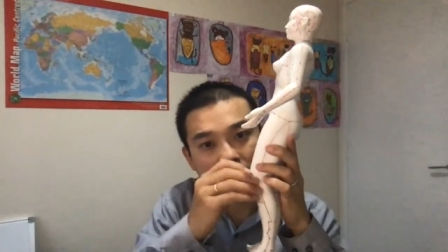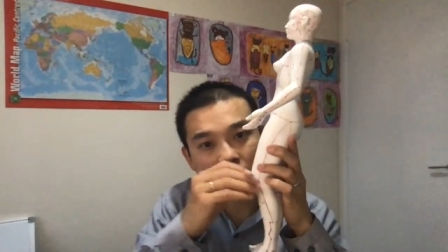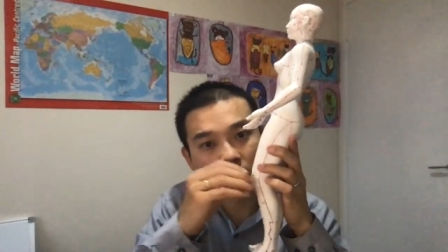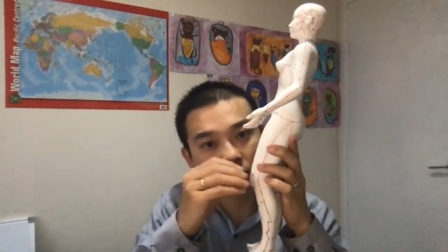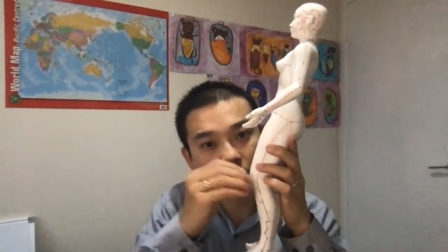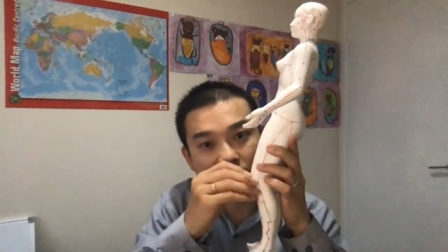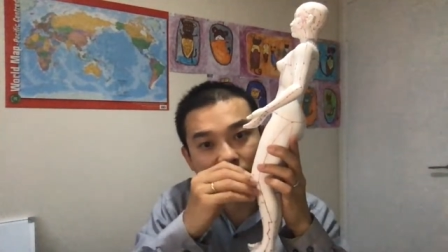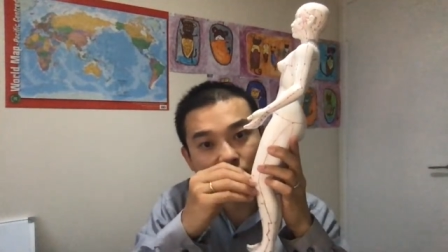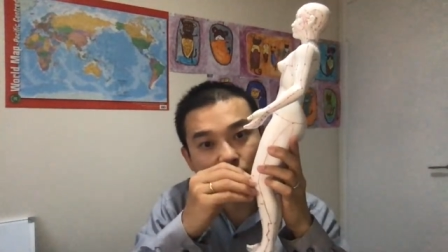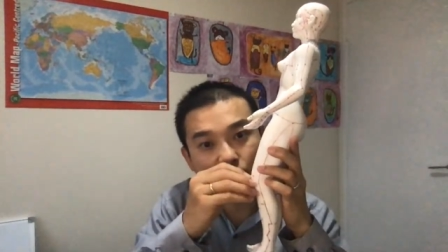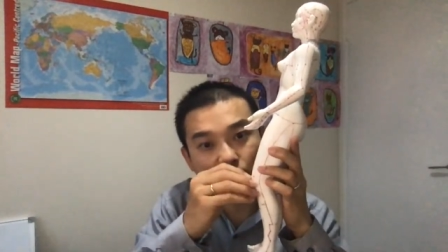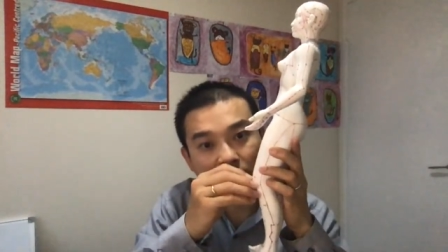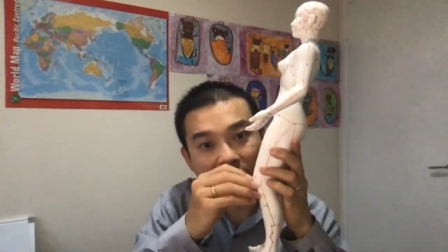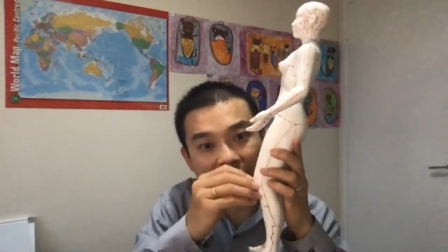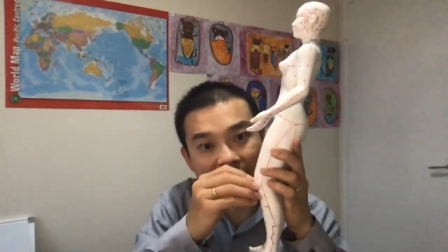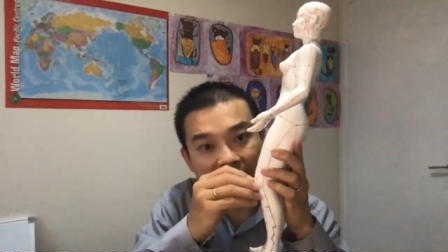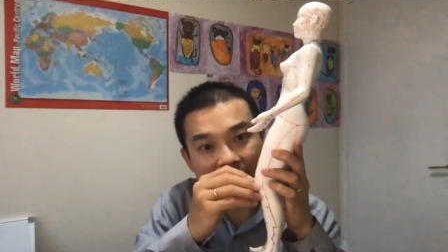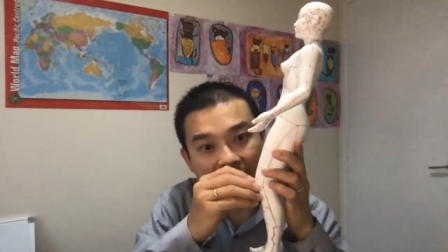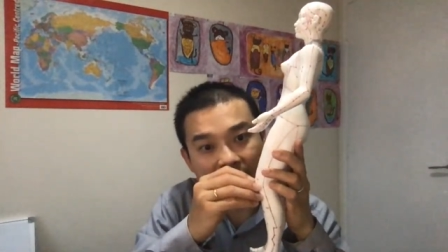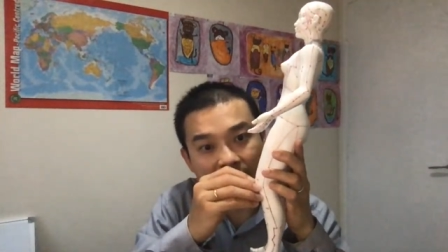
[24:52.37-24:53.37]
to your
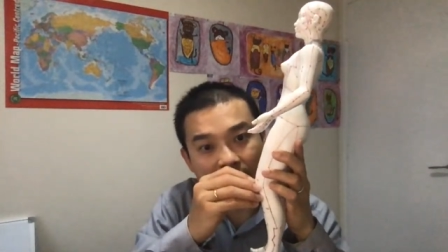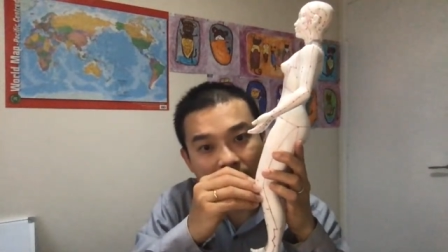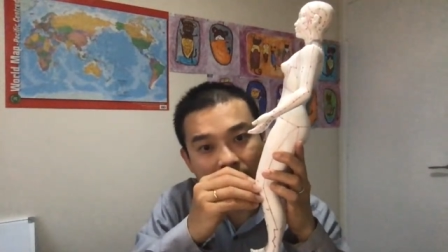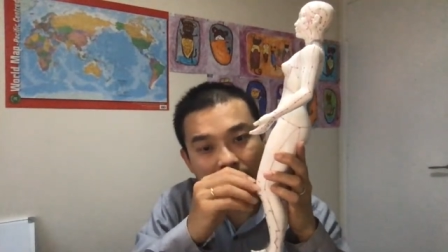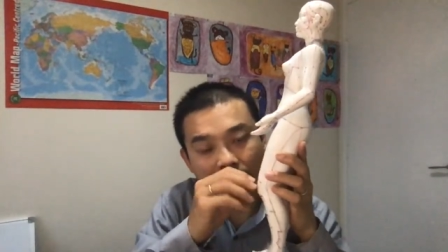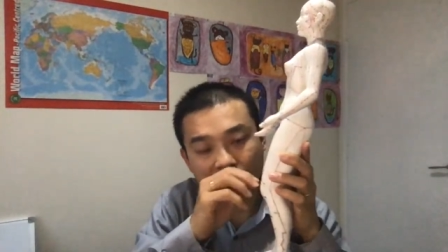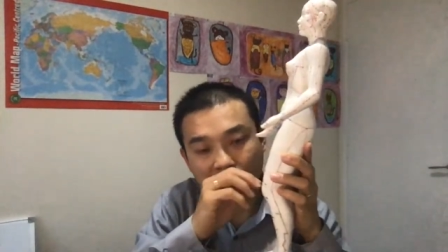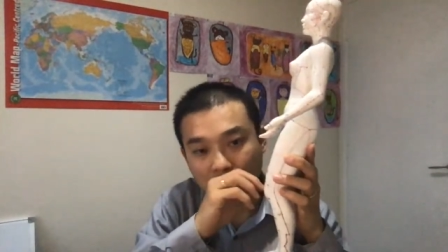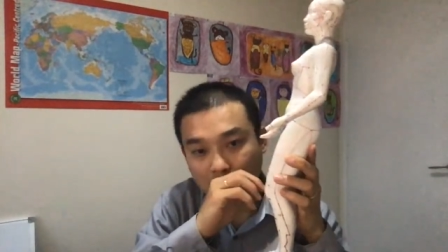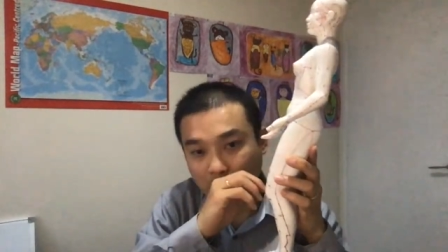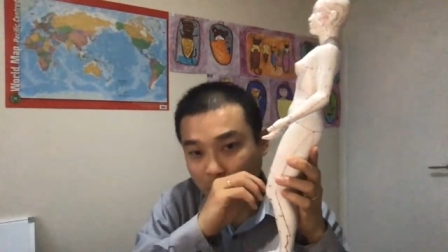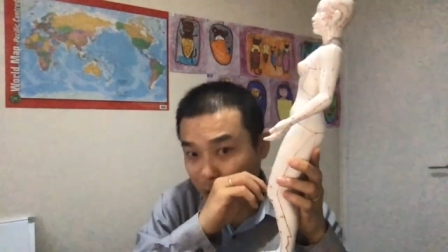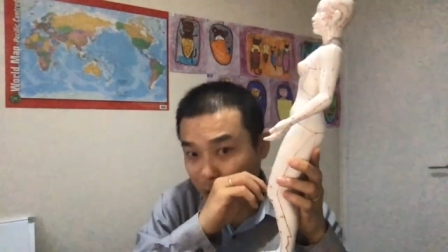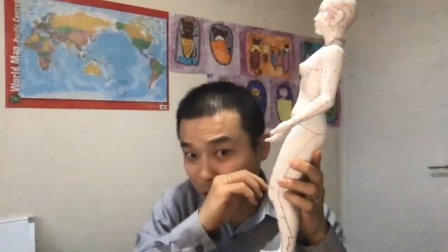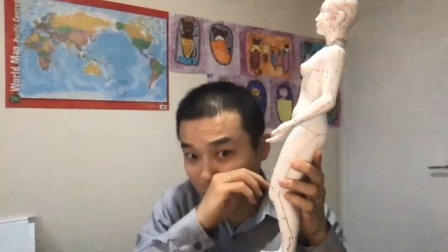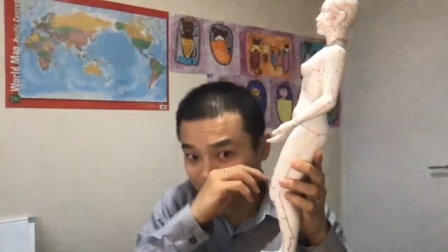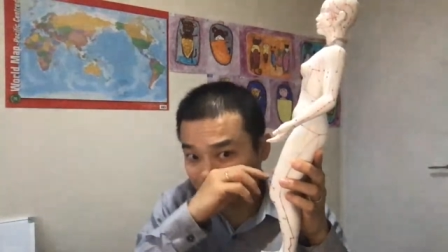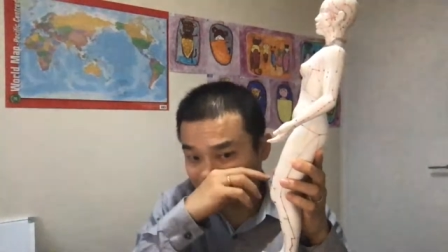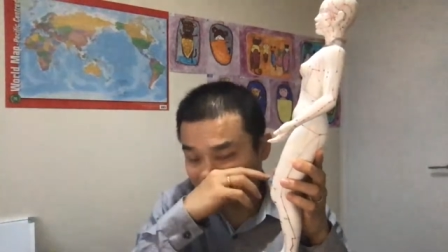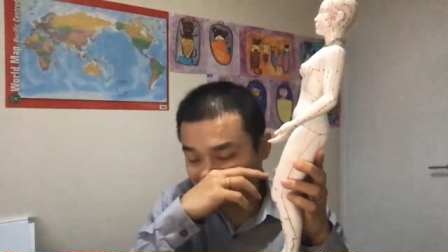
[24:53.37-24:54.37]
knee. That's
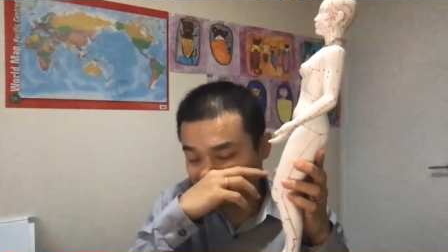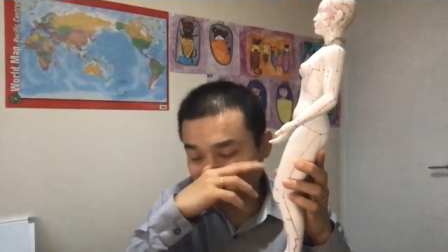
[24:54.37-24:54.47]
it.